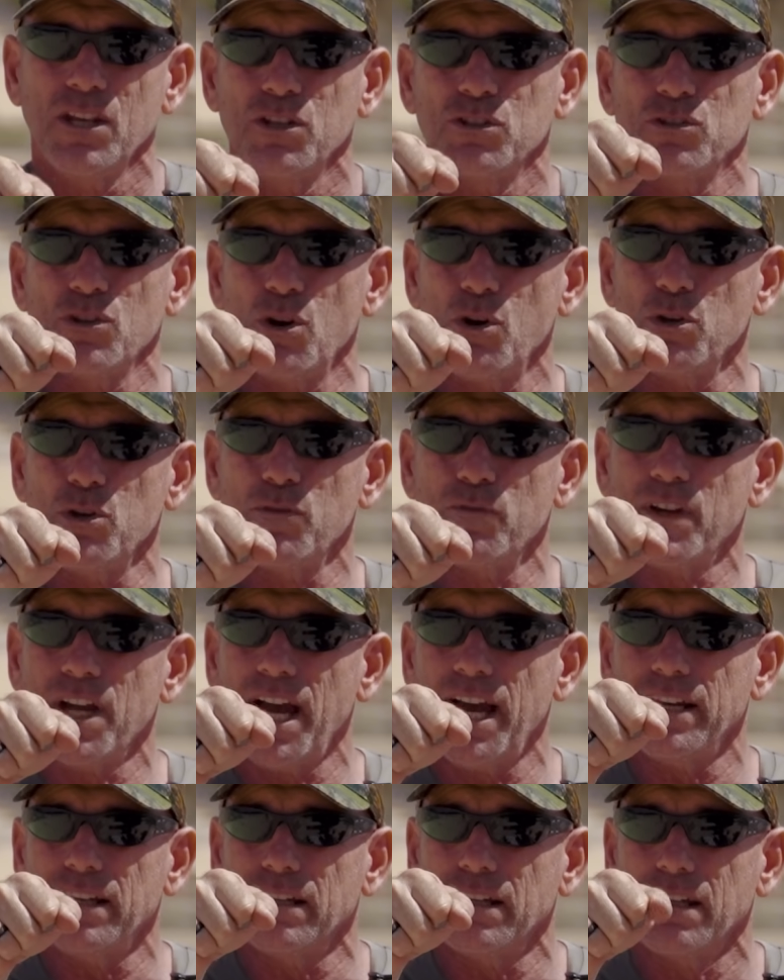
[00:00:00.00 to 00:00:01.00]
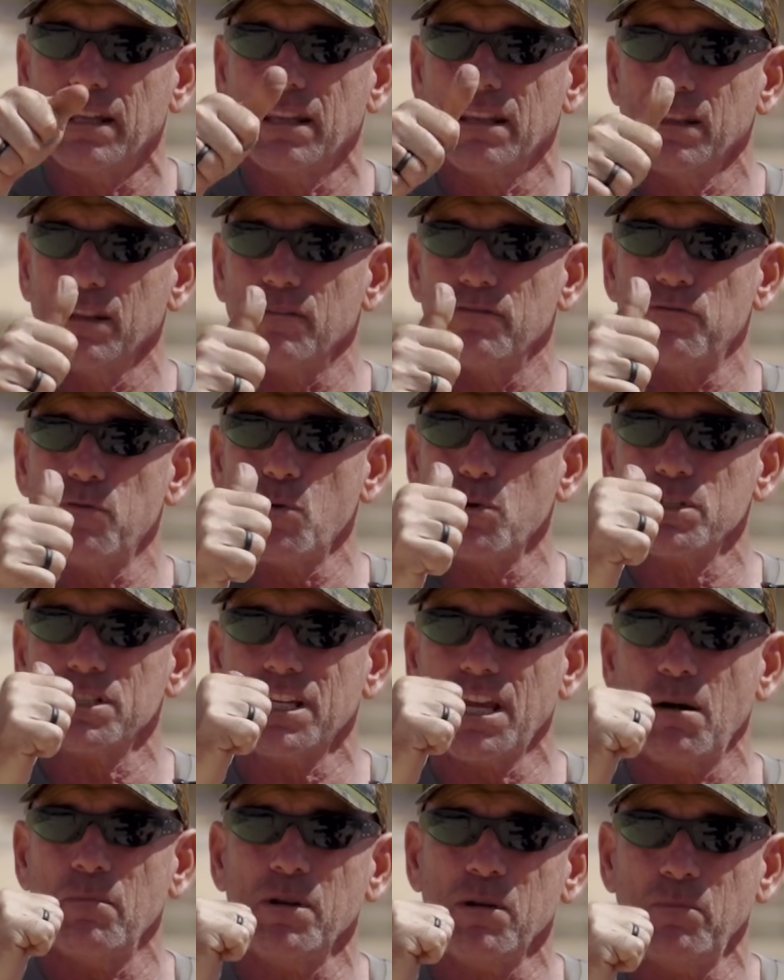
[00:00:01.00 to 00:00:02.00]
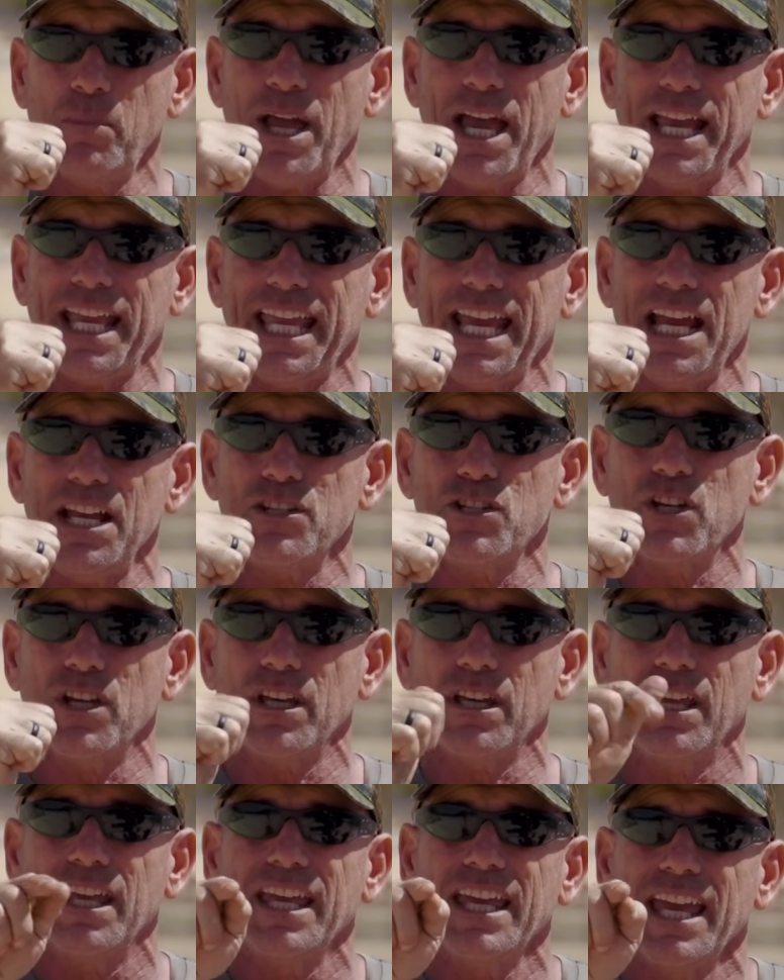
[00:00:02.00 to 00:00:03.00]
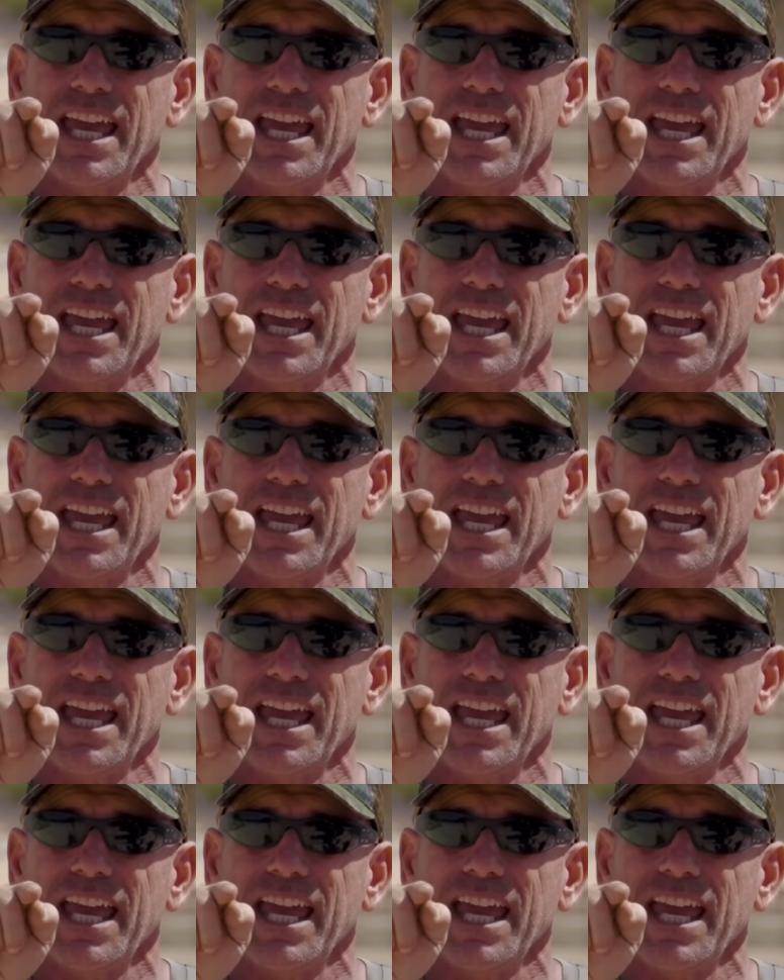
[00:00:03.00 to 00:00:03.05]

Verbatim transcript: So you've got the force coming back at you,